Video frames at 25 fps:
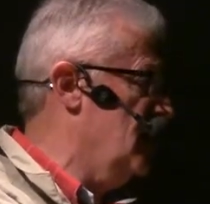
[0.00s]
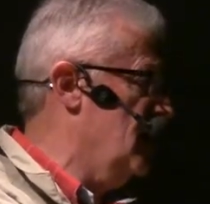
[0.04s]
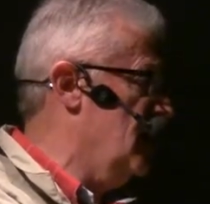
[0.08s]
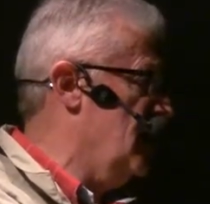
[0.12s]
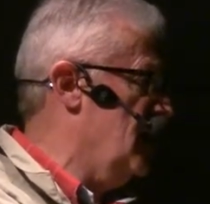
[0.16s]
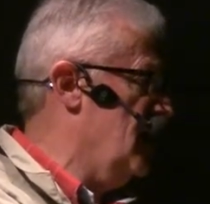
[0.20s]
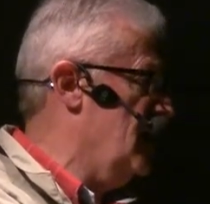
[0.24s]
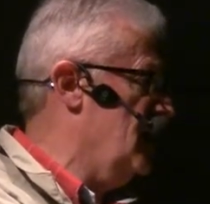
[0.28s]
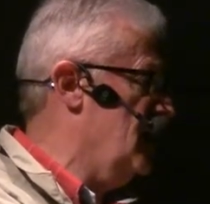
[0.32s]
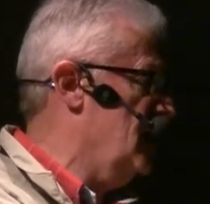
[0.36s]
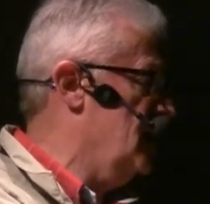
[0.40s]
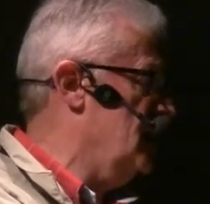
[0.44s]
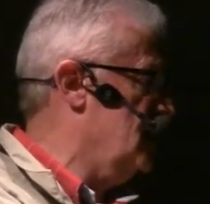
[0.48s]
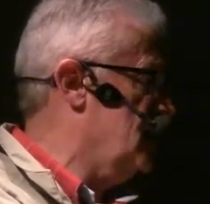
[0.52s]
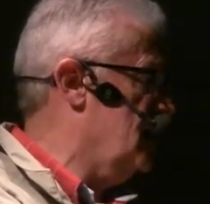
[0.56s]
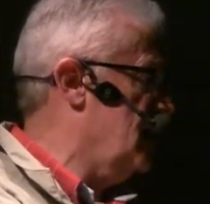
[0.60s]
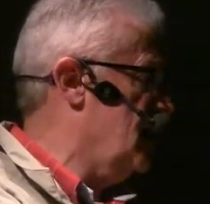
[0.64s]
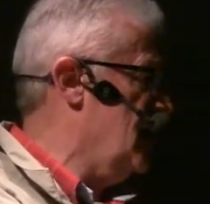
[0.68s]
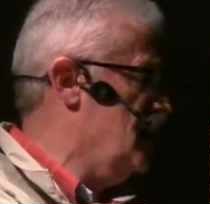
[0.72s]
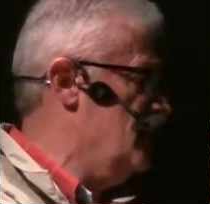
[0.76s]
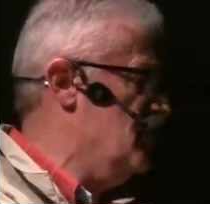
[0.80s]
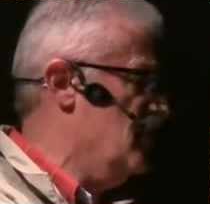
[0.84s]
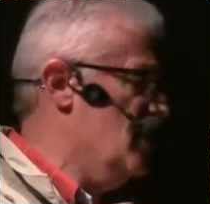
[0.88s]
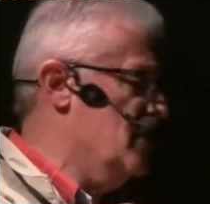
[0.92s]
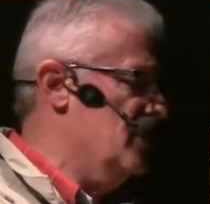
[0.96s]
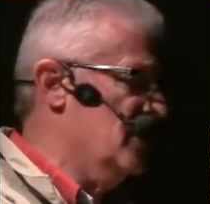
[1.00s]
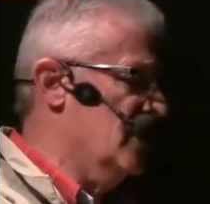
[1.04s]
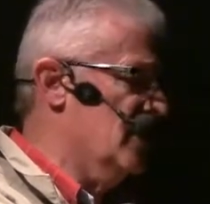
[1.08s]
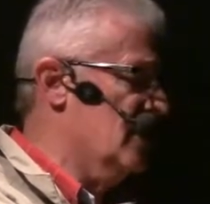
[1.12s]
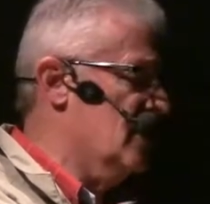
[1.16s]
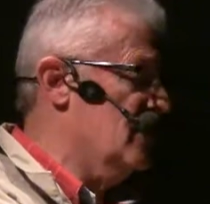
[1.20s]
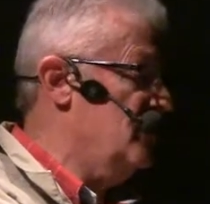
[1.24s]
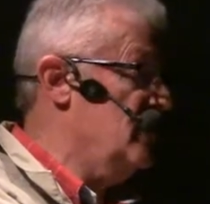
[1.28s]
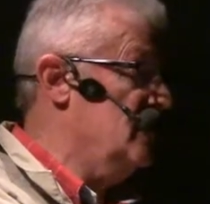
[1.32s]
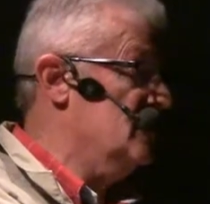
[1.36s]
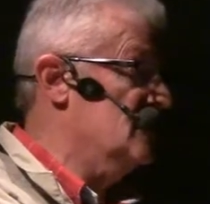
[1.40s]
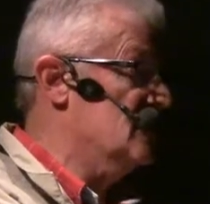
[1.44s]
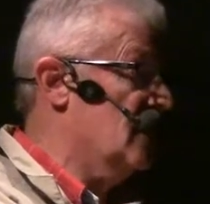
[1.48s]
and it came up like a
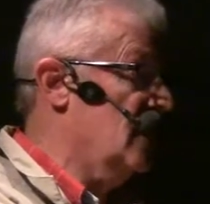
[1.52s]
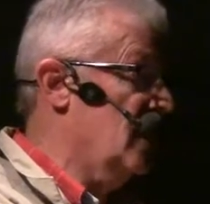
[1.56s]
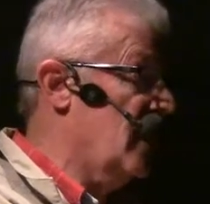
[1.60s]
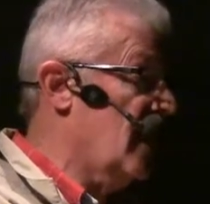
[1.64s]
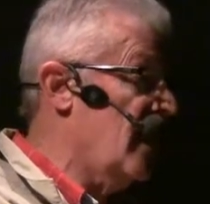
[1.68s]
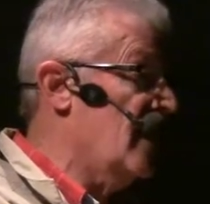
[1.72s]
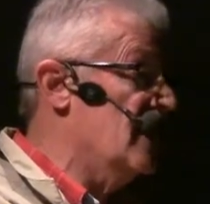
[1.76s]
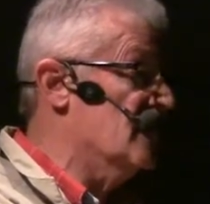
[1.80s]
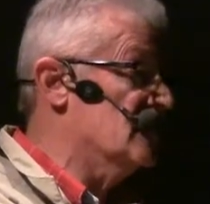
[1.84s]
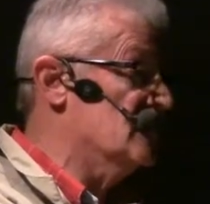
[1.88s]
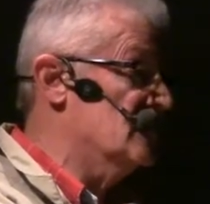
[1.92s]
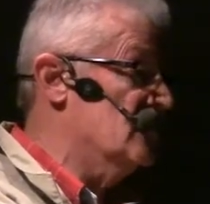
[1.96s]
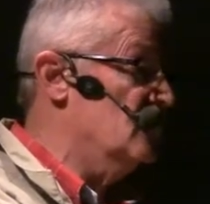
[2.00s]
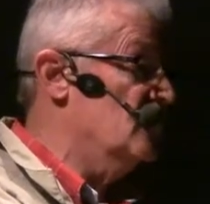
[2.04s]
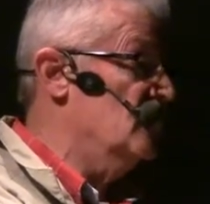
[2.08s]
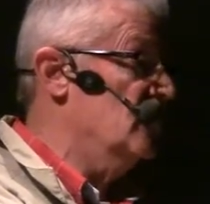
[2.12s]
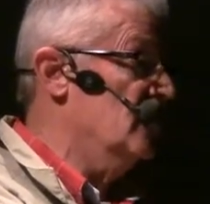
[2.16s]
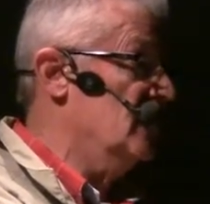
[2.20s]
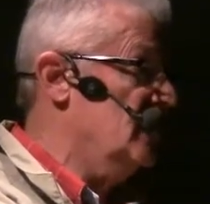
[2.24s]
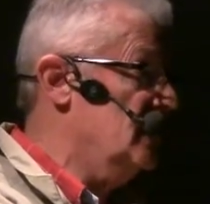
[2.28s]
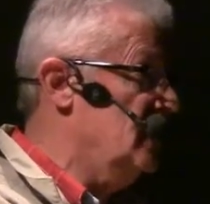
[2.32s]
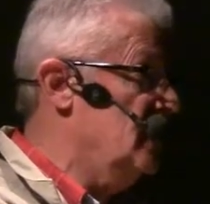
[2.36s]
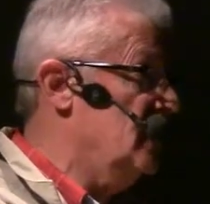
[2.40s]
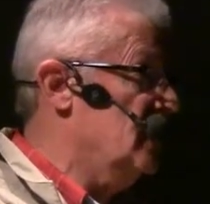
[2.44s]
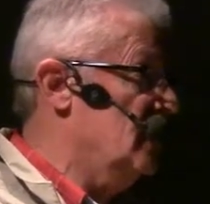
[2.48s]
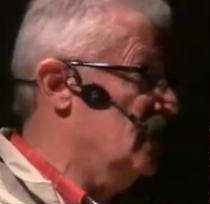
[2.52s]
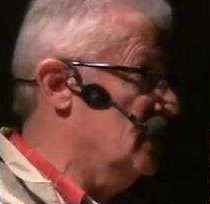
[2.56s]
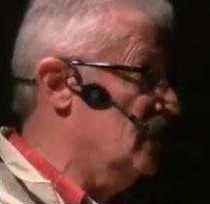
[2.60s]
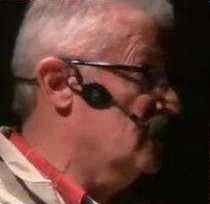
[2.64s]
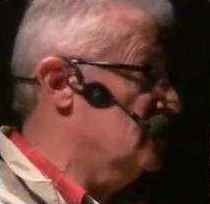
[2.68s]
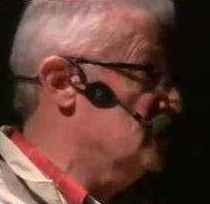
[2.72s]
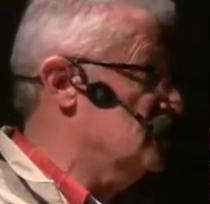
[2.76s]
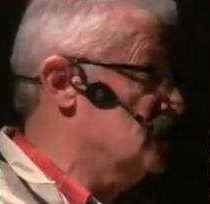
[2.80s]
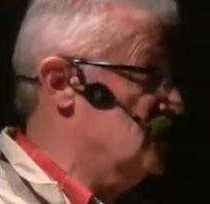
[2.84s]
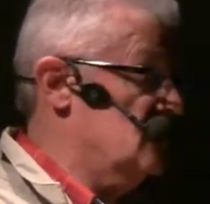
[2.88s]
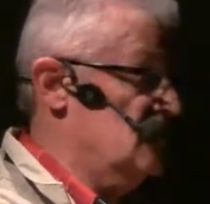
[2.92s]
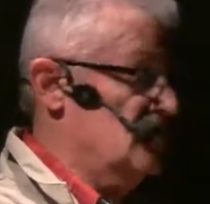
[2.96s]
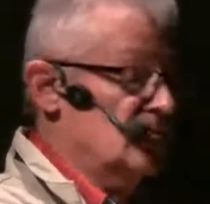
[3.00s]
piece of glass. It really did. I
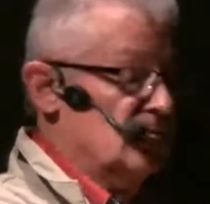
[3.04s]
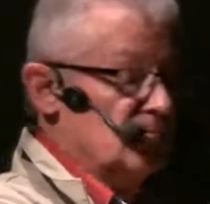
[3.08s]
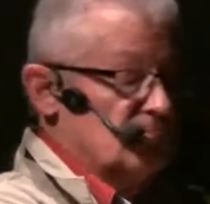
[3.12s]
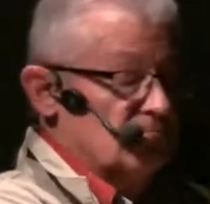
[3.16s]
was,